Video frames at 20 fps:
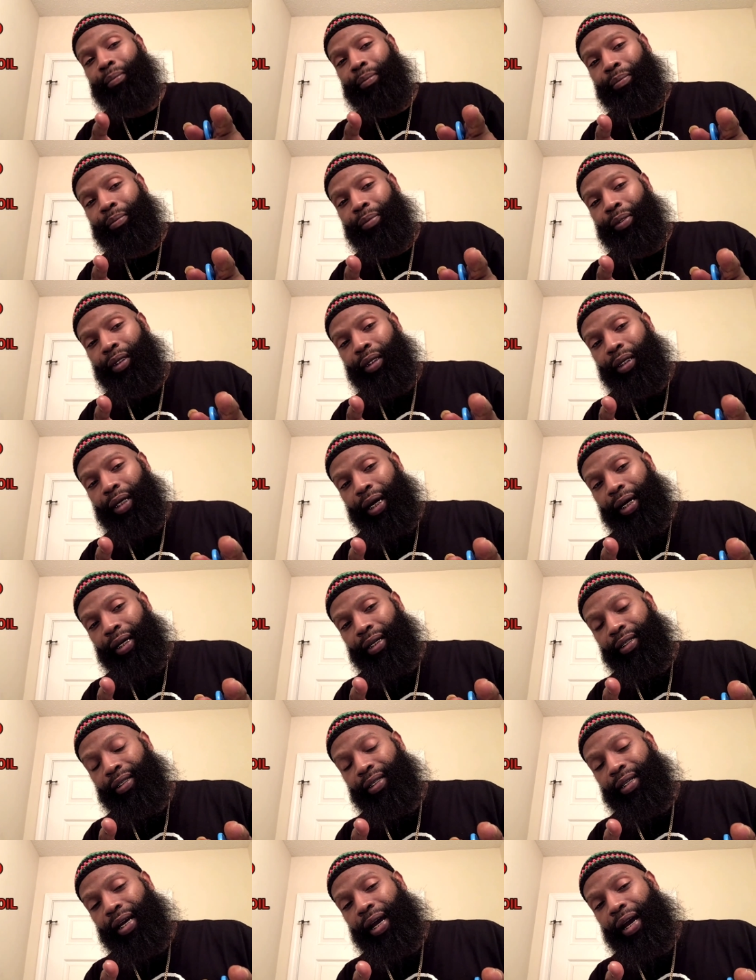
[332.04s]
But now it's
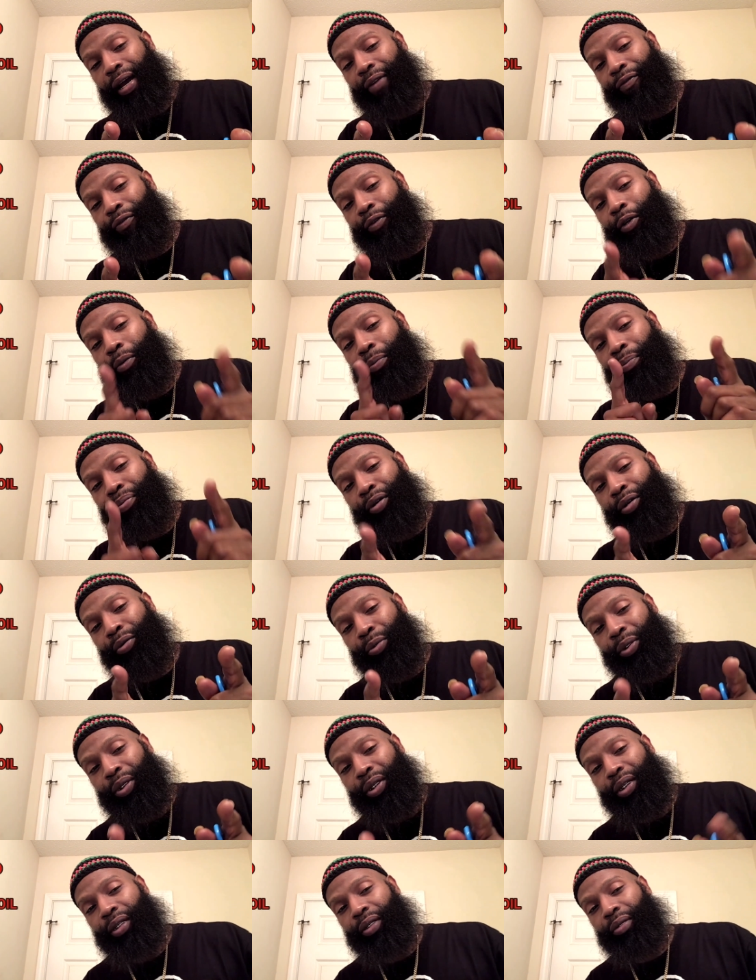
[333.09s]
time for a pro
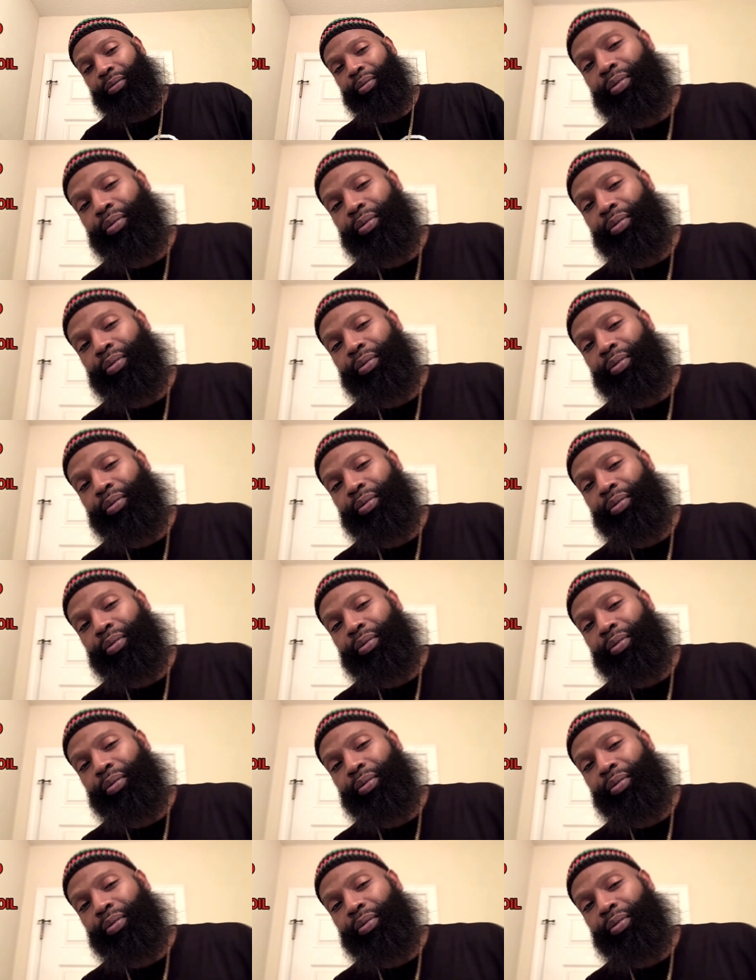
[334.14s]
tip.